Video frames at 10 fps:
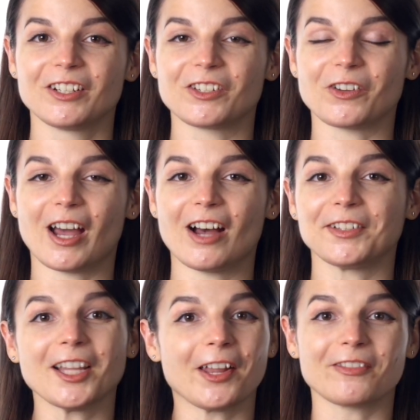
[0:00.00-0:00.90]
Do you have a
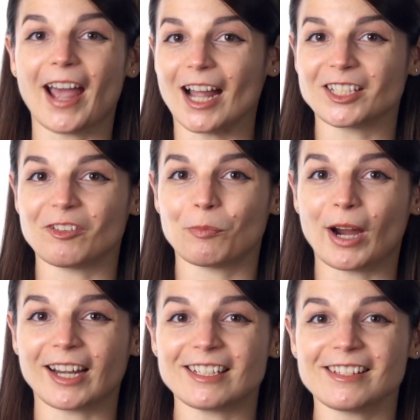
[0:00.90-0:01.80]
lot of active
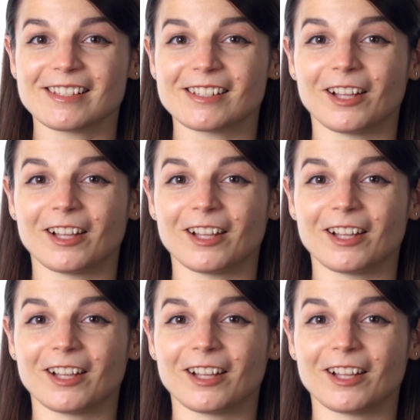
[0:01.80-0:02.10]
practice?